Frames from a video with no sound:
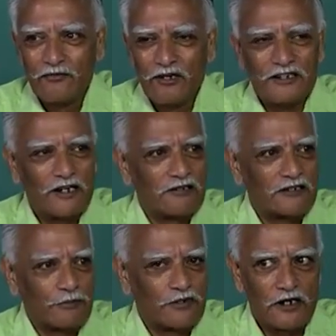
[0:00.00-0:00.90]
when there is
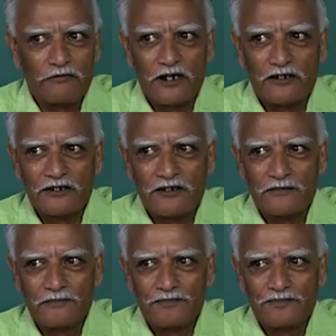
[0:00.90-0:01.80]
subservience
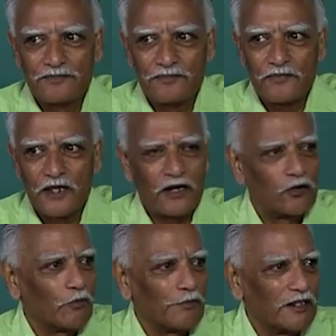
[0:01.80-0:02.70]
and
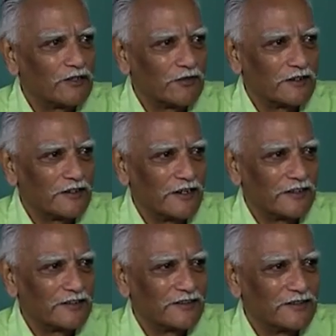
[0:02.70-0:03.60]
no peace for the Greeks.